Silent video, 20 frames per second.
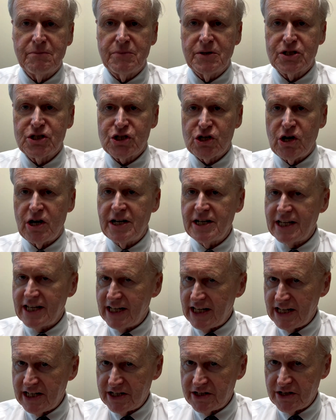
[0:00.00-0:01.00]
saw it
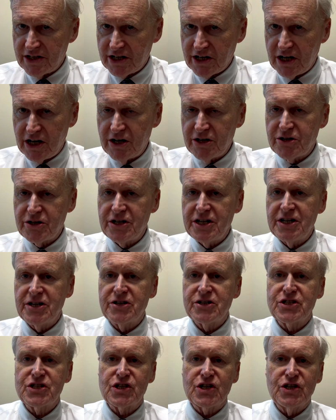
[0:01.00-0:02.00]
again in the Carter
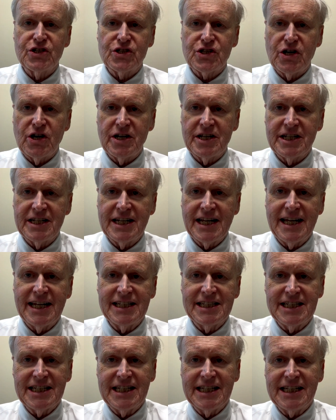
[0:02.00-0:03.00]
years, saw it in
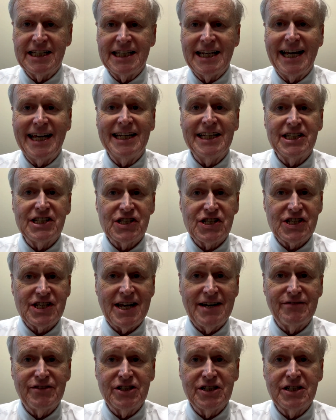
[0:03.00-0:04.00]

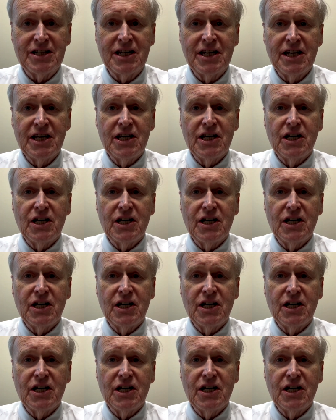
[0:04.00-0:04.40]
1997,